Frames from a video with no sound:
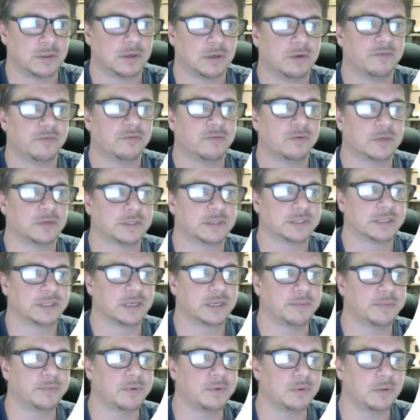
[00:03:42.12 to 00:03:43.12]
for
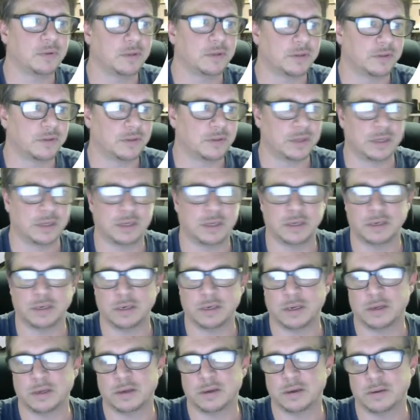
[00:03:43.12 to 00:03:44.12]
example,
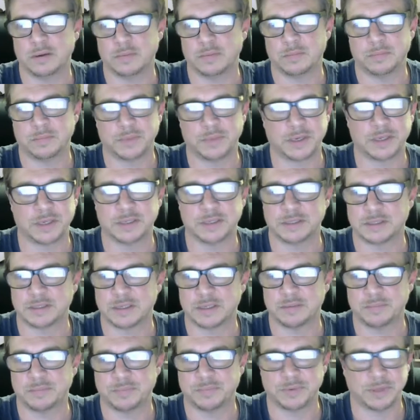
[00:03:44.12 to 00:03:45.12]
then because
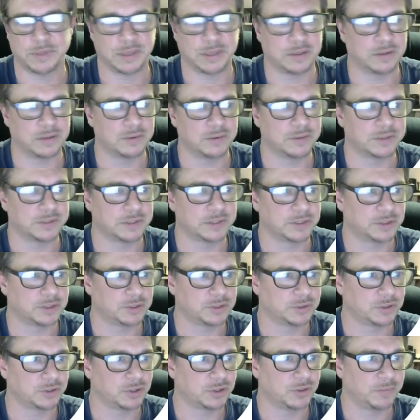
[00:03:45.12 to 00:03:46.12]
I'm pretty close, it
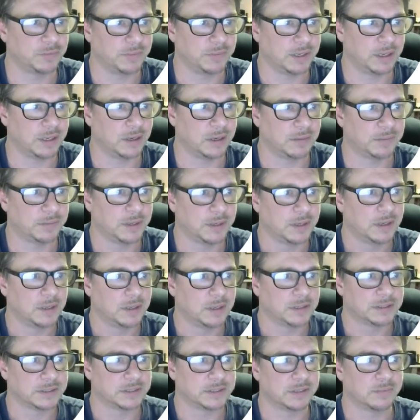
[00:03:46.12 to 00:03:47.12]
should show me up
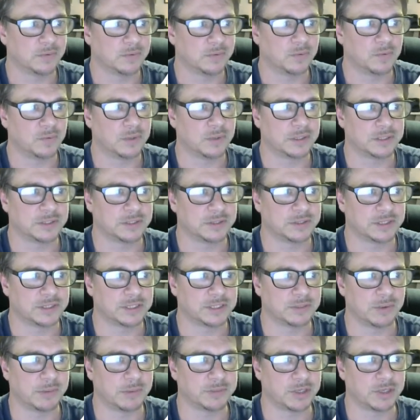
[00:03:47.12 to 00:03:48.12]
as number one. So this
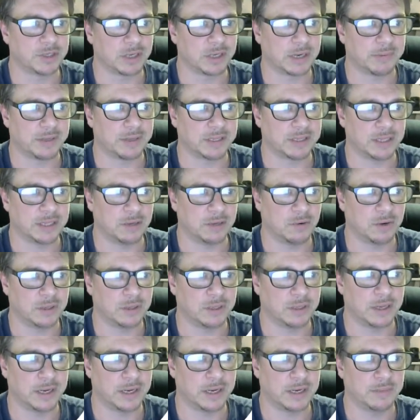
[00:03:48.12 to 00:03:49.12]
is what I'm talking about, the
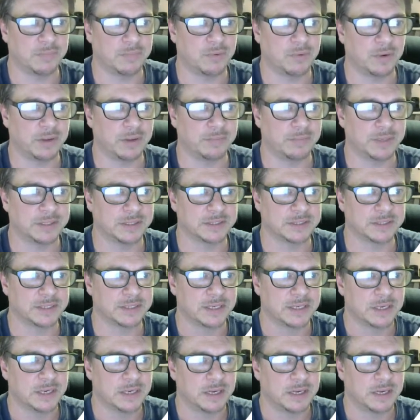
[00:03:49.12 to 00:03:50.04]
online appointments.